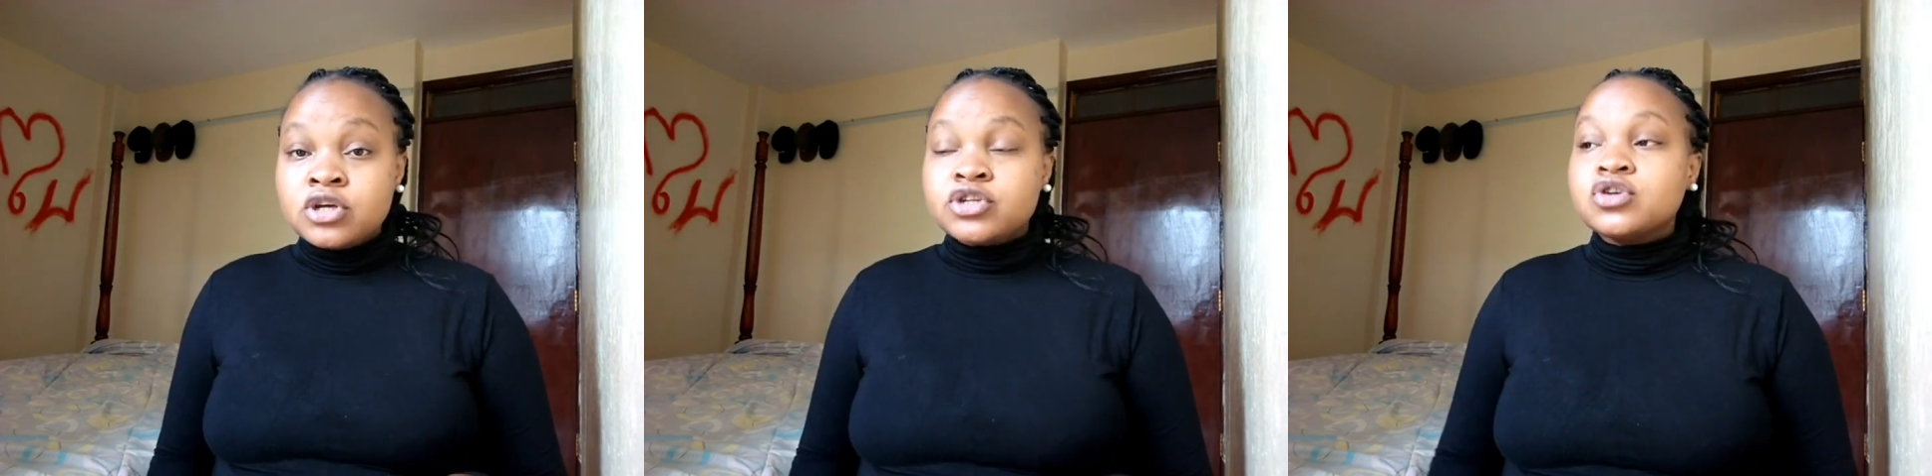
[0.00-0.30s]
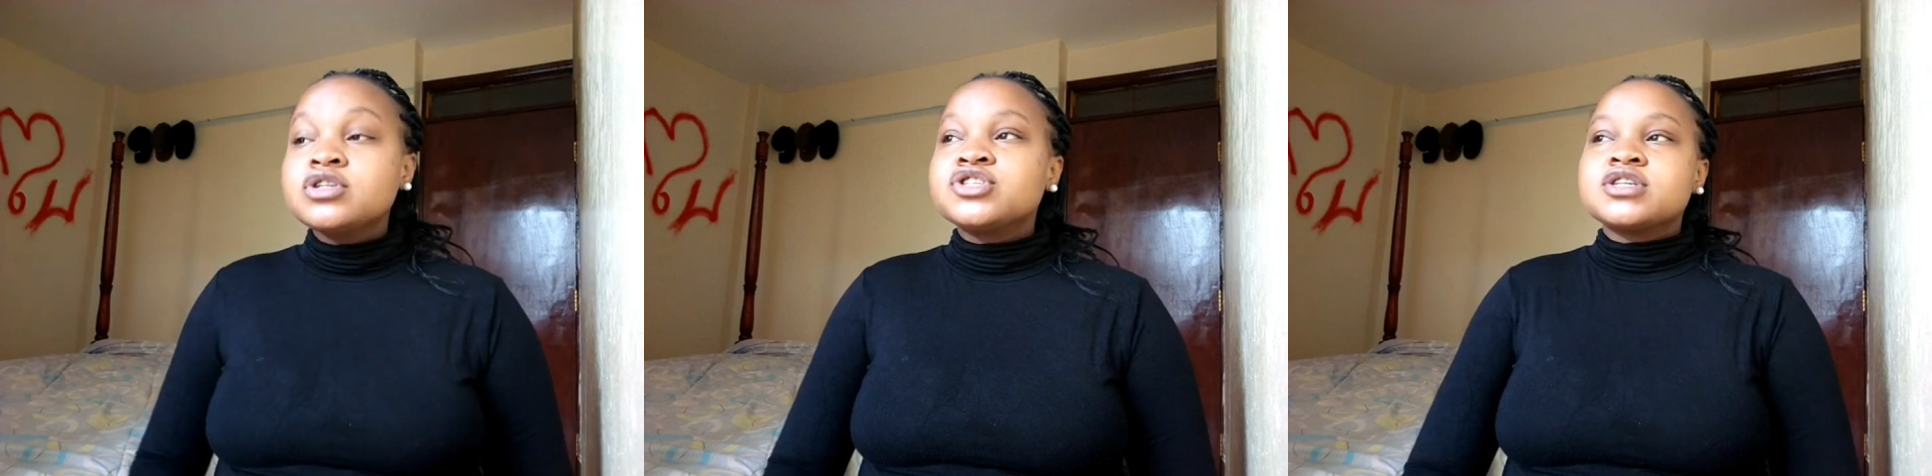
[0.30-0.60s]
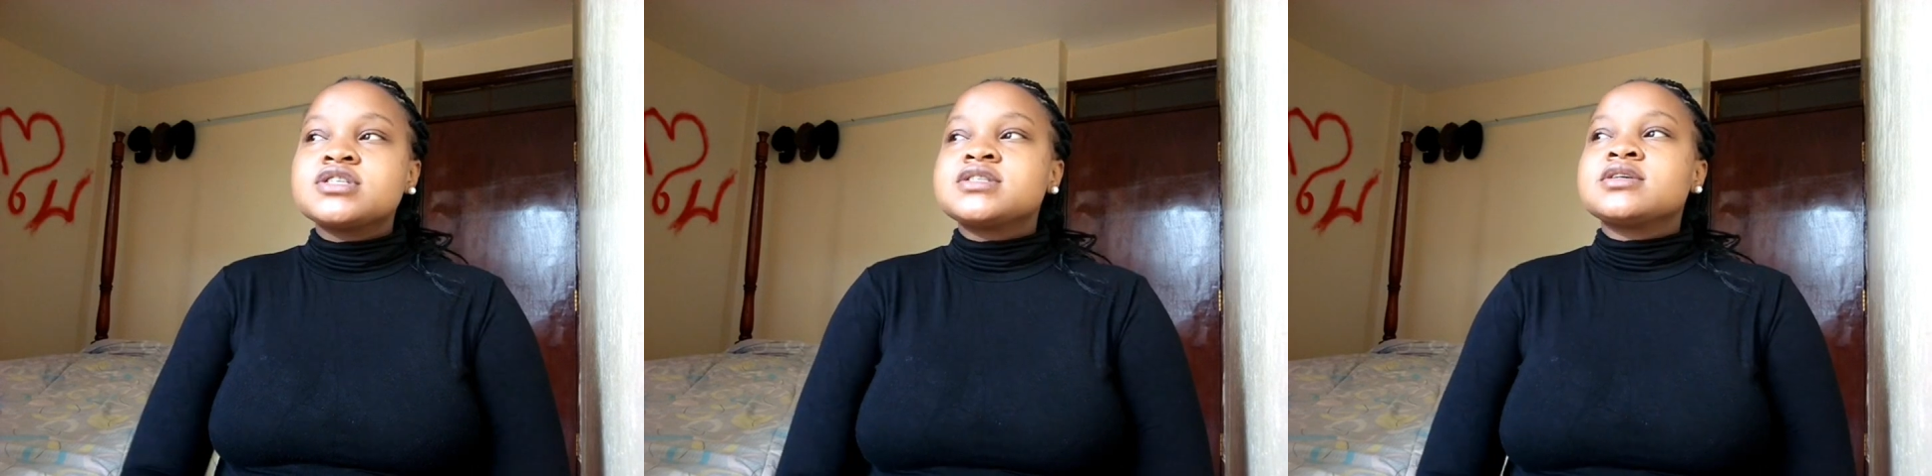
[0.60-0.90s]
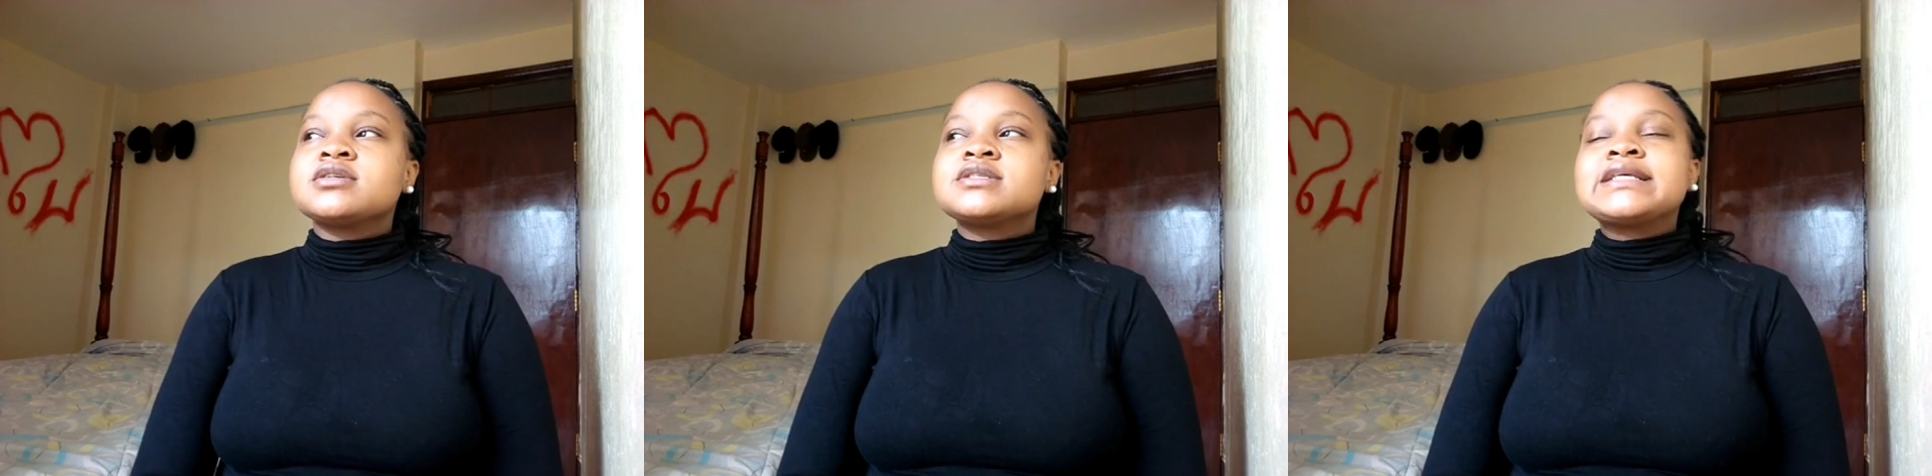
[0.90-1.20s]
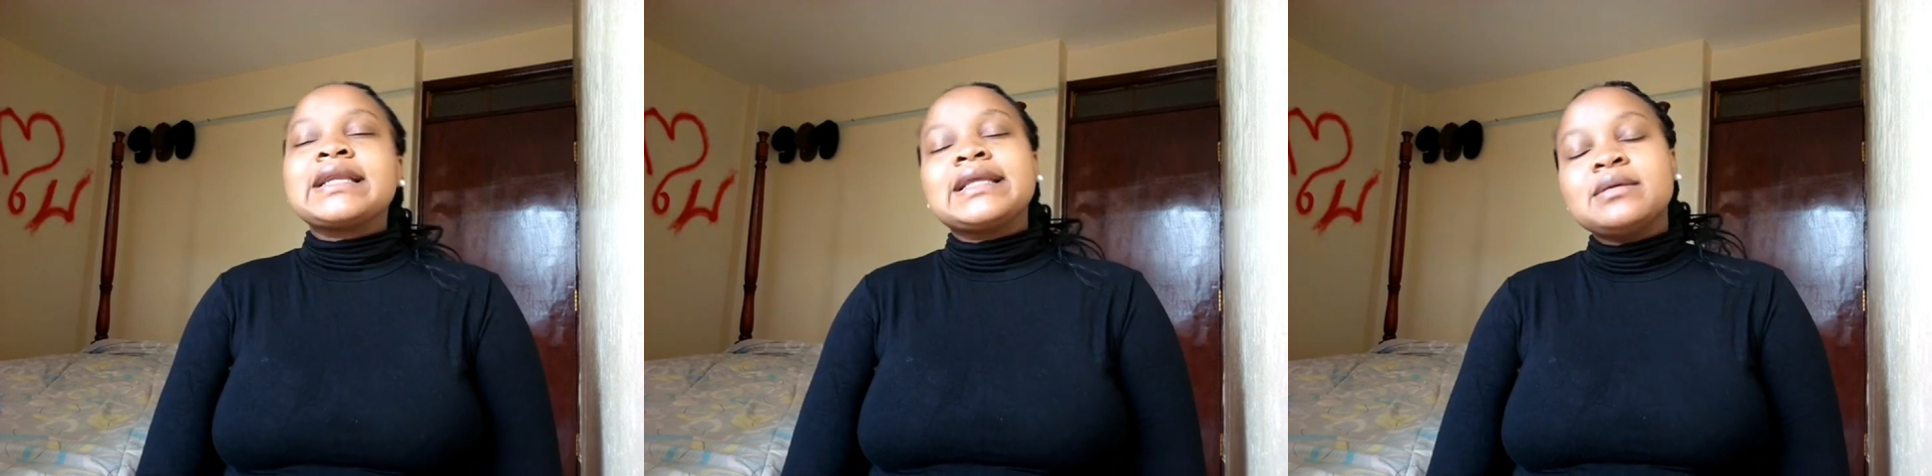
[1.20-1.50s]
don't just
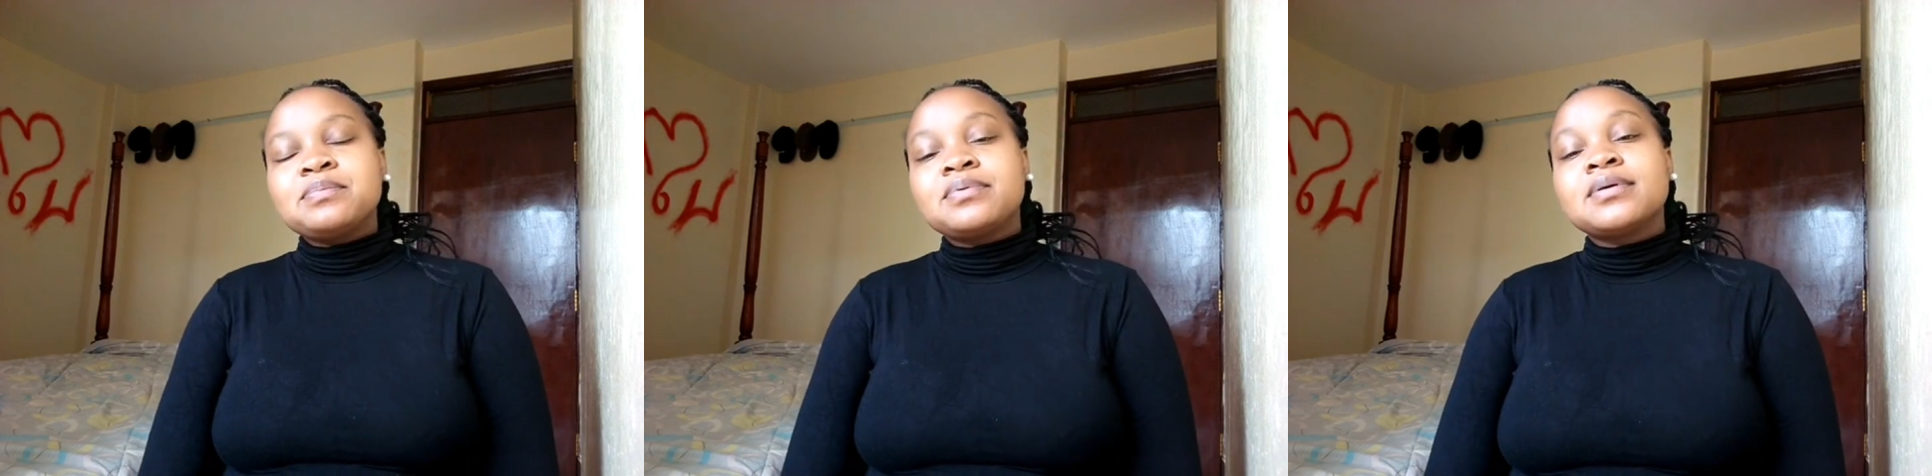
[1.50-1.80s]
sleep